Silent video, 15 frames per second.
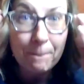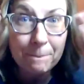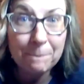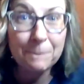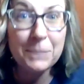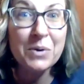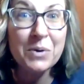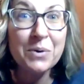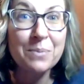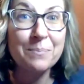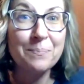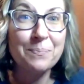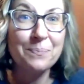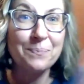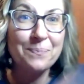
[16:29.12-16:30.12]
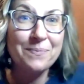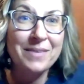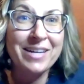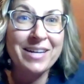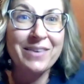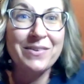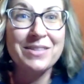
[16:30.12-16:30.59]
boom,
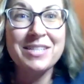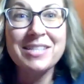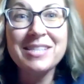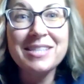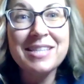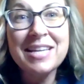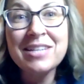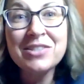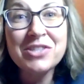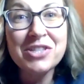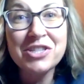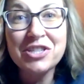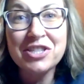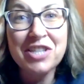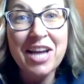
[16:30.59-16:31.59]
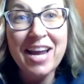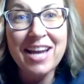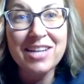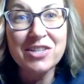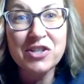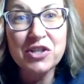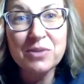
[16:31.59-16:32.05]
just things just
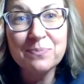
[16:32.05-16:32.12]
change.